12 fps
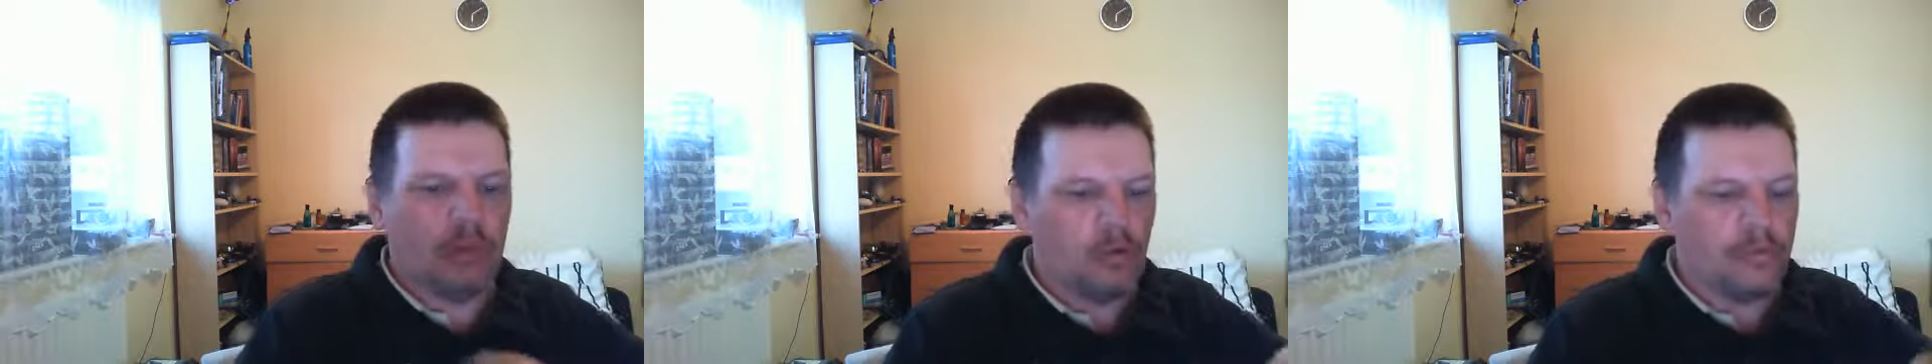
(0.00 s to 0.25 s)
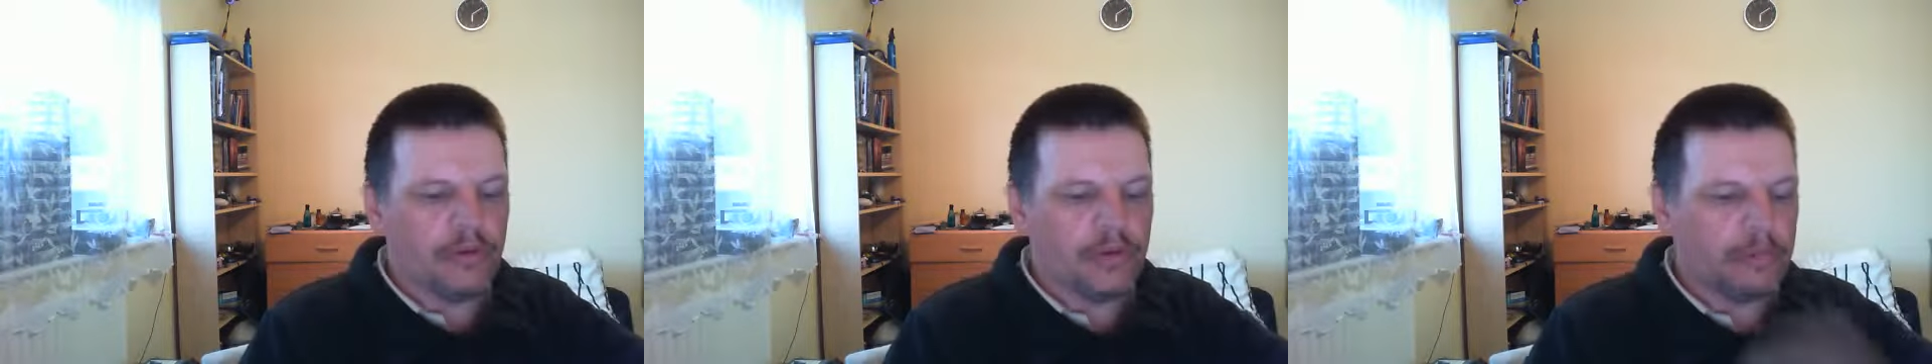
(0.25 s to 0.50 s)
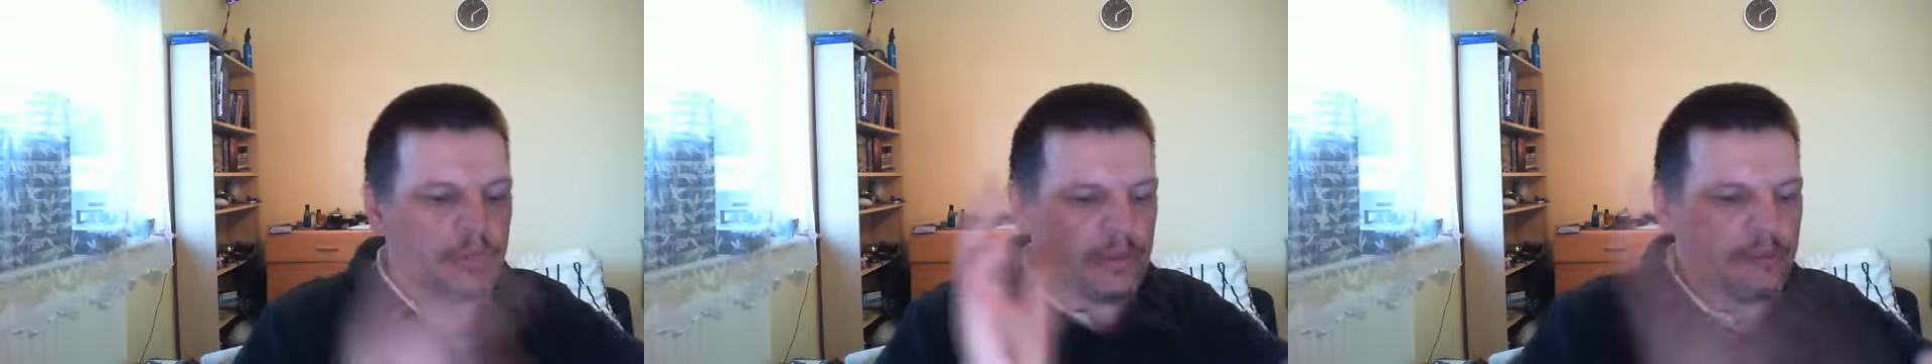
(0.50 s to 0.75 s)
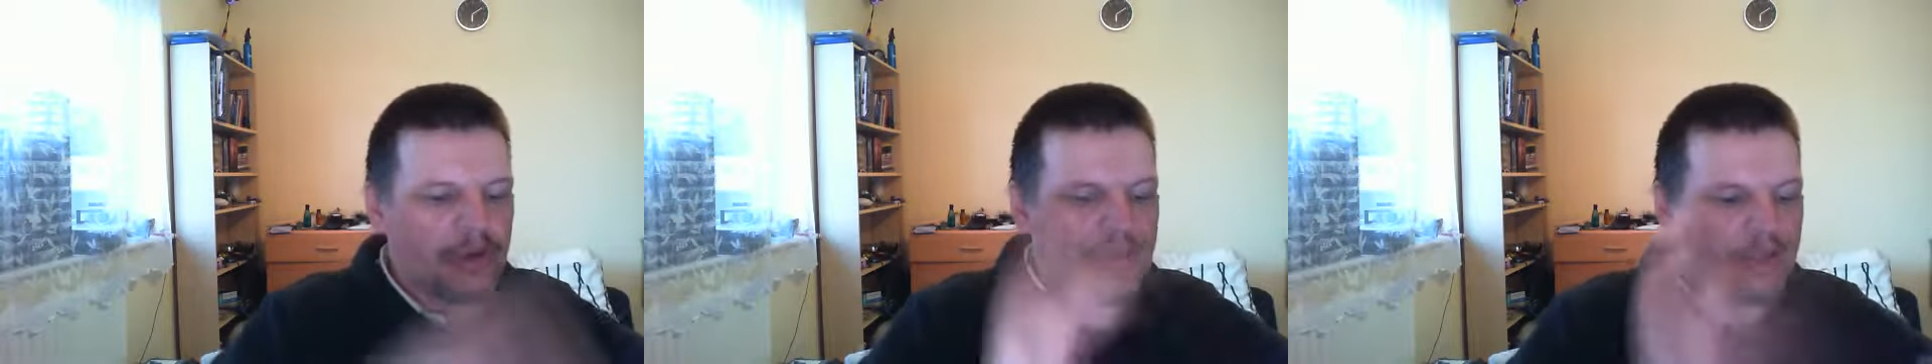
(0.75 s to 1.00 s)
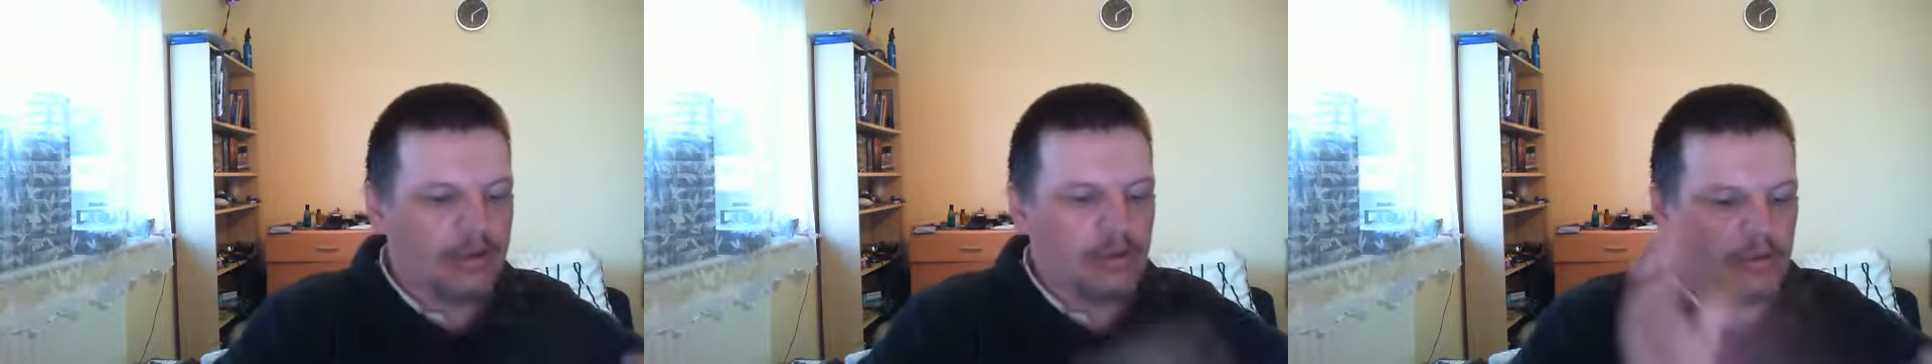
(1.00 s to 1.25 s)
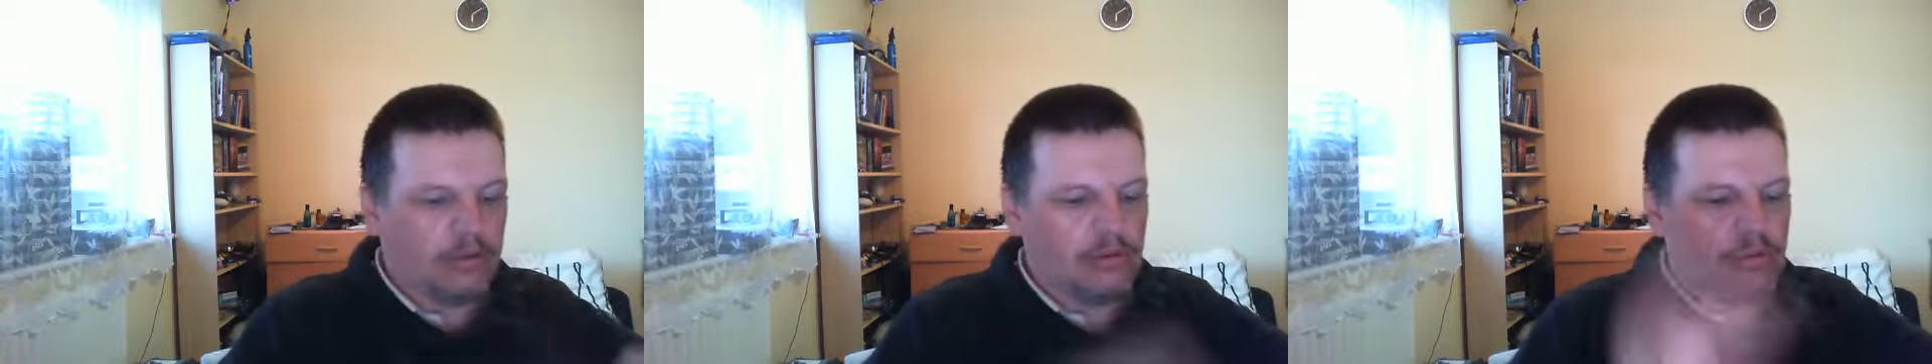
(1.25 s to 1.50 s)
hoping that'll be black
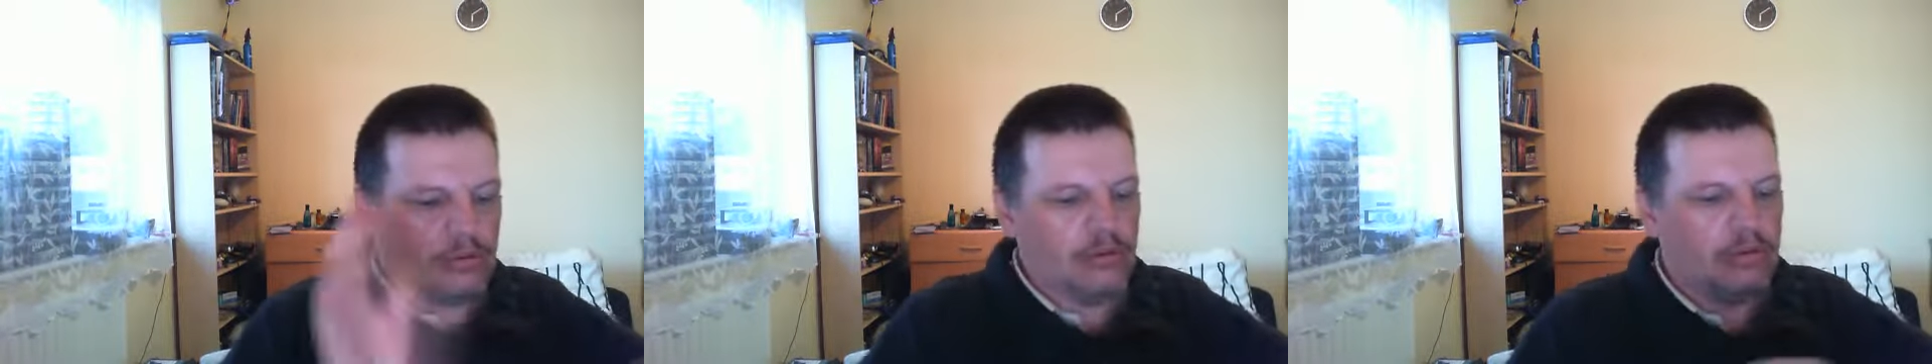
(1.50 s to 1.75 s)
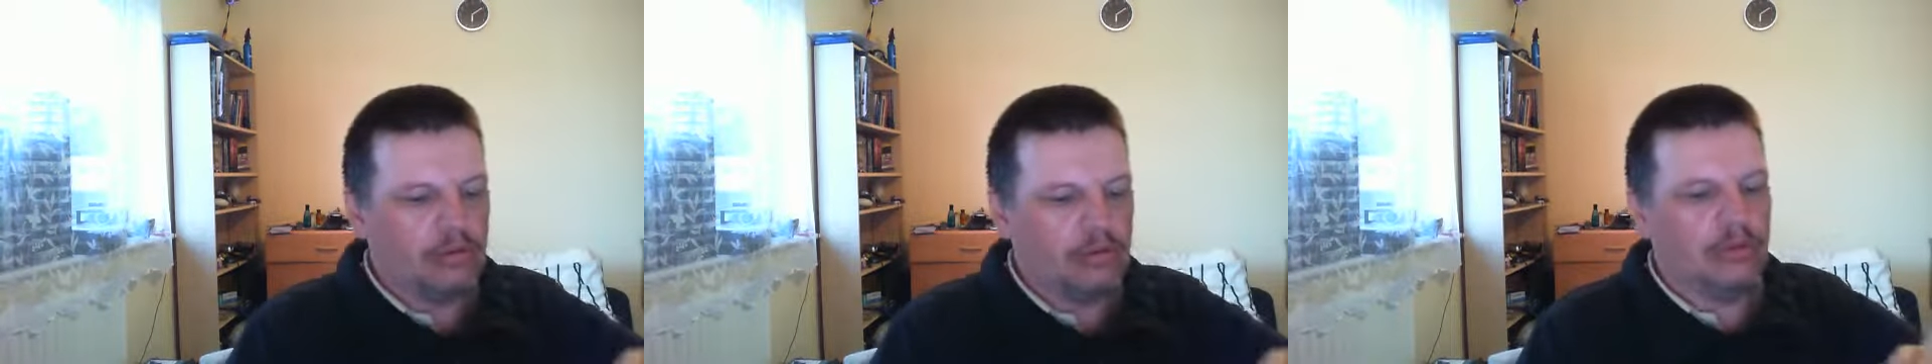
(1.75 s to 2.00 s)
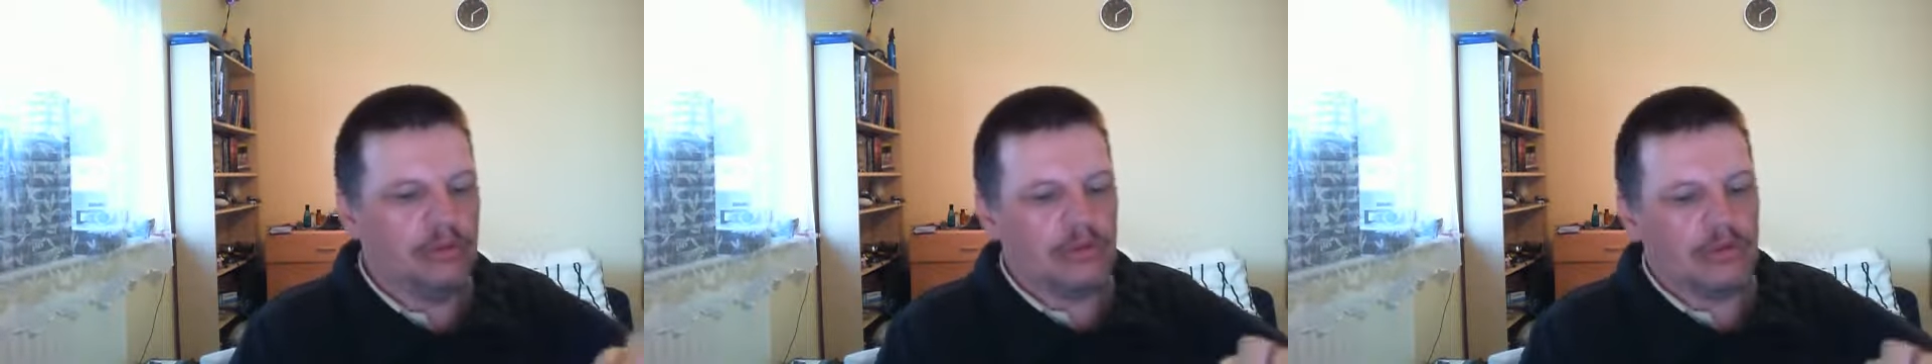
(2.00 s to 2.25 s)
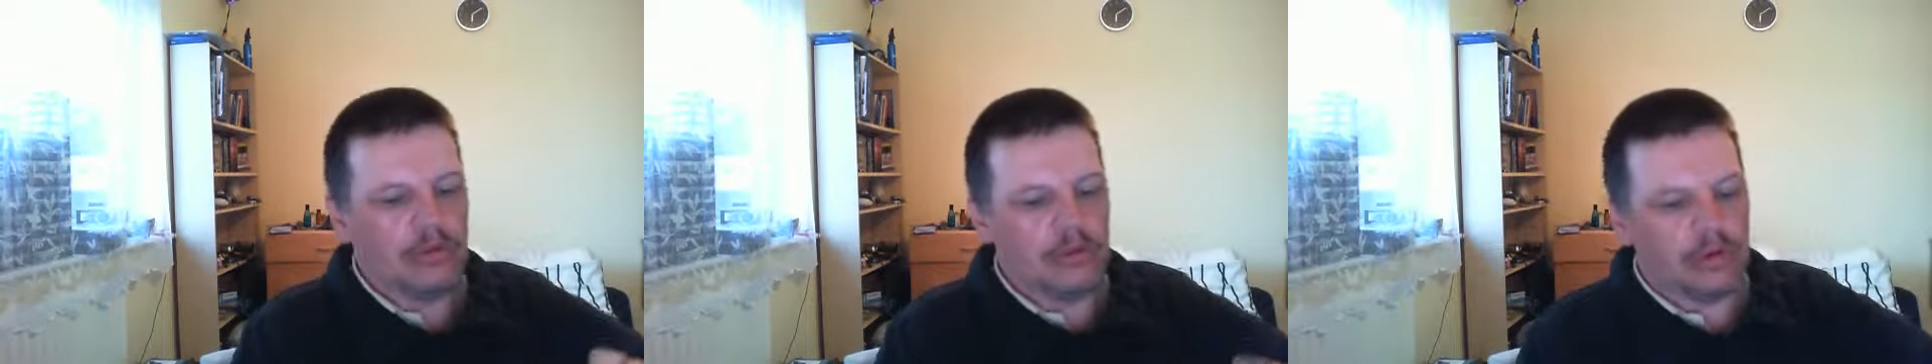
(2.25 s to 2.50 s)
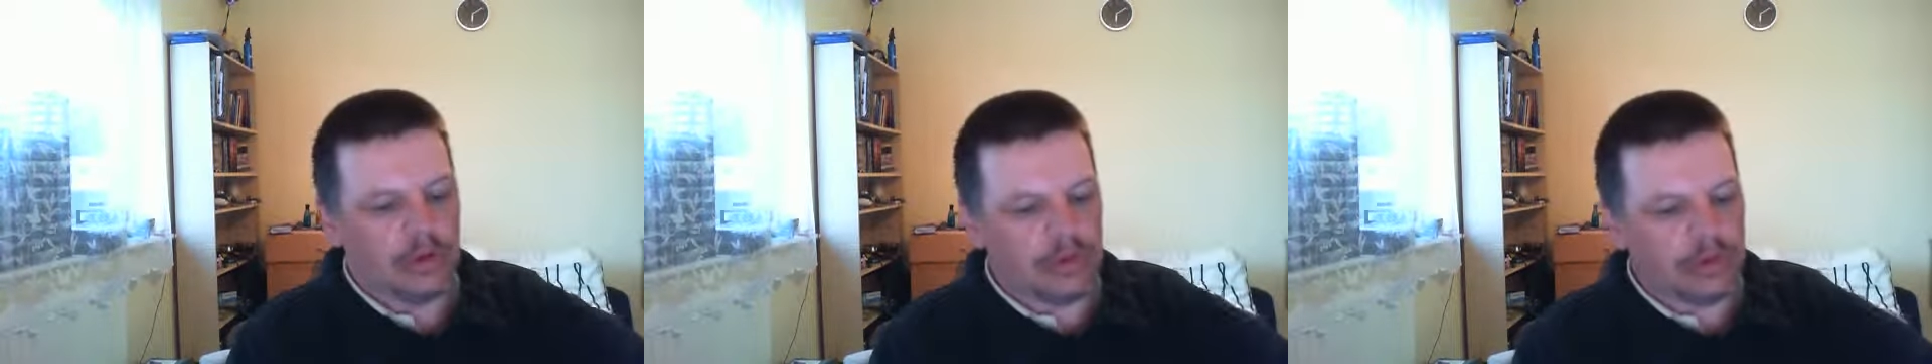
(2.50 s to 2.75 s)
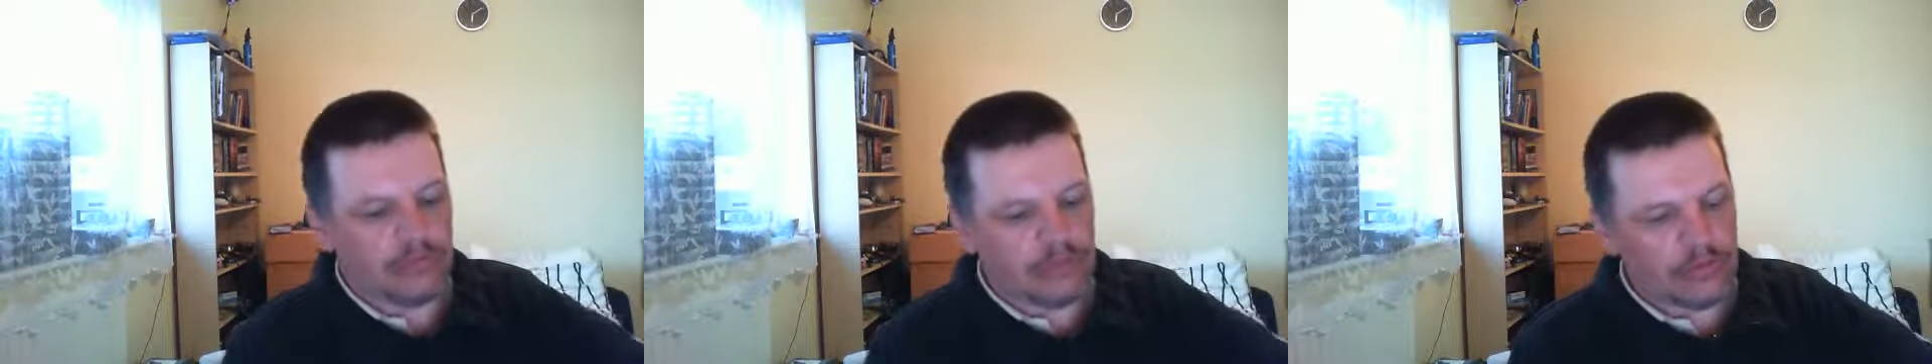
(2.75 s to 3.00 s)

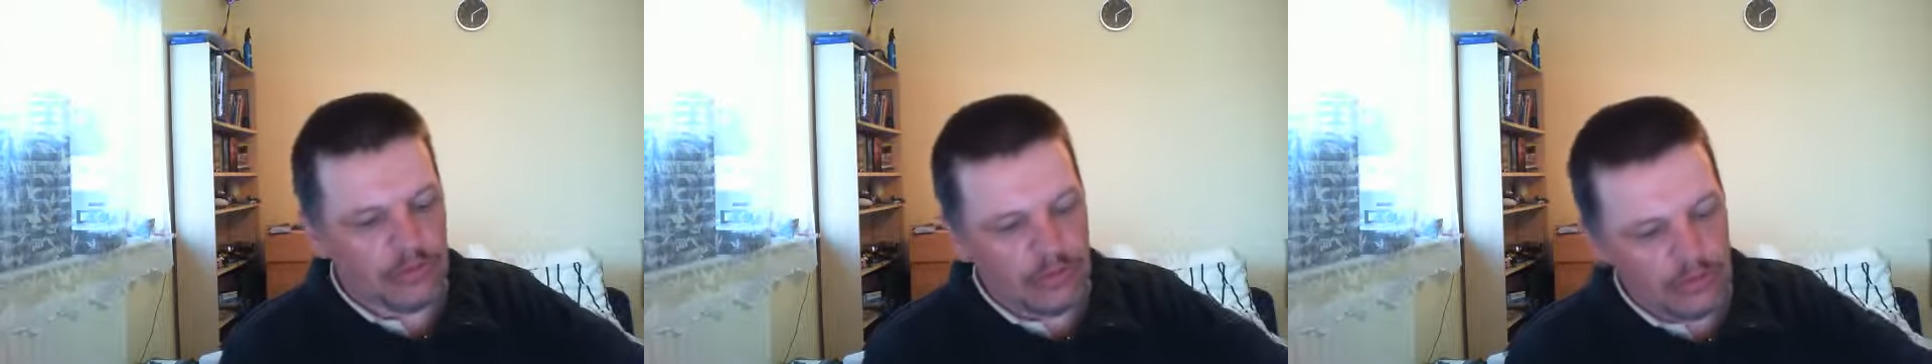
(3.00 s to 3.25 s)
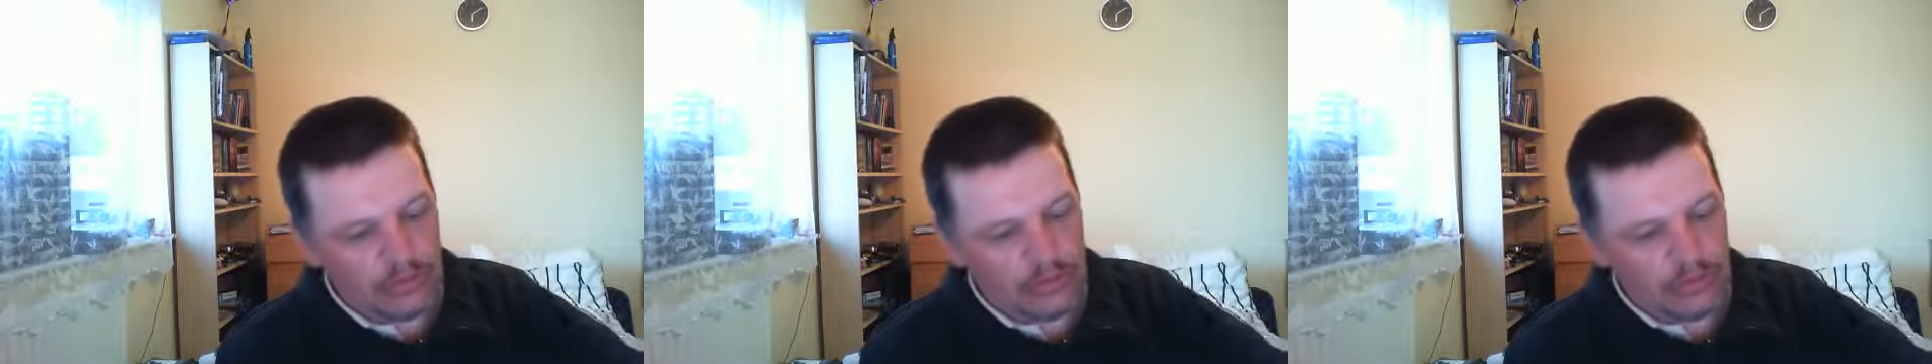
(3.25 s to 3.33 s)
later on.